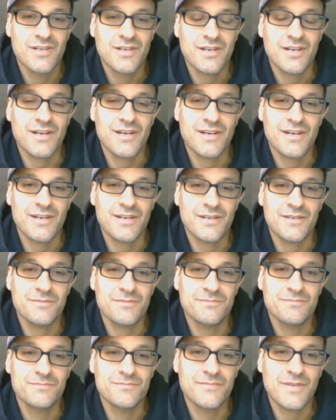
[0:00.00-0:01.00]
I
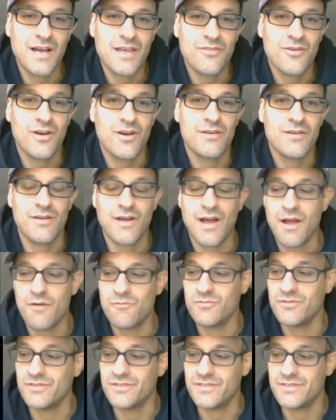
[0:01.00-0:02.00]
thought I
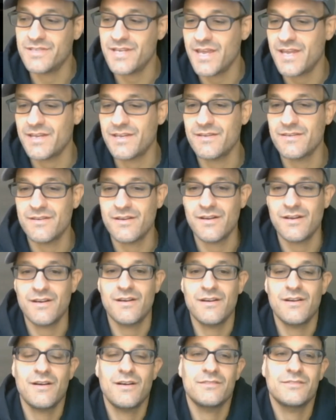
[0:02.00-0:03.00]
would take
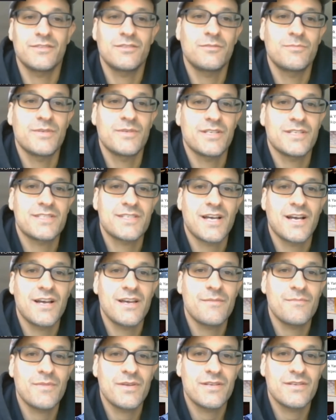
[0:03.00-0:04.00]
a little bit of
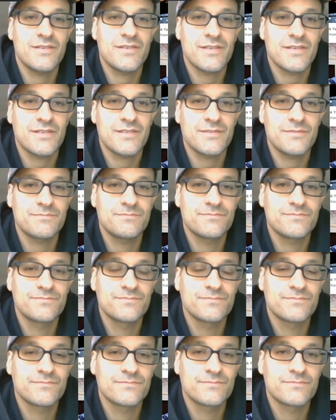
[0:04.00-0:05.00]
time and
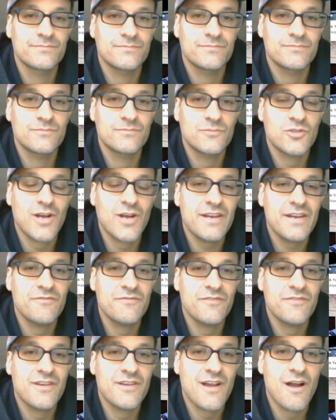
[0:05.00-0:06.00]
try to
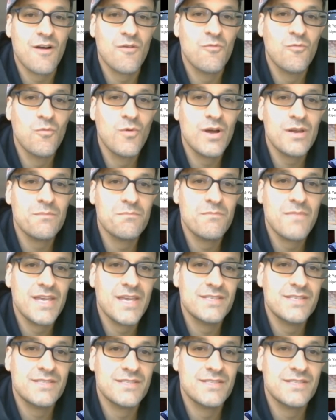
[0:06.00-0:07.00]
figure out what
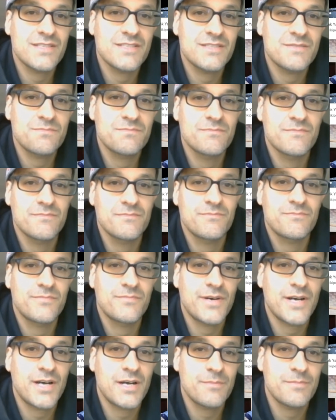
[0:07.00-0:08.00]
makes these
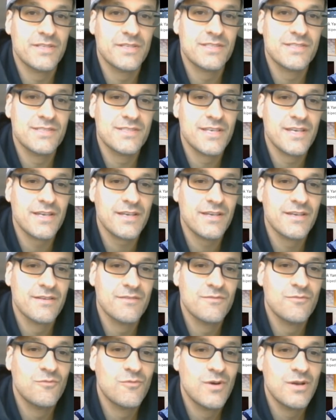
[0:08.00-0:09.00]
puppets tick
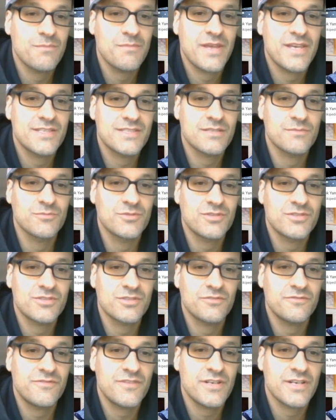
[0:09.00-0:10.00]
and what makes them look
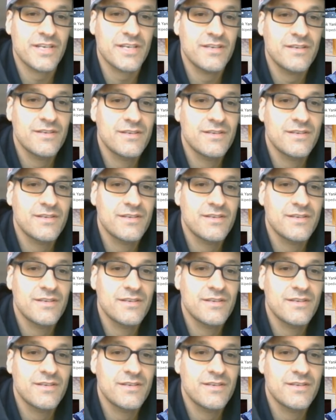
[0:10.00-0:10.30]
so funny.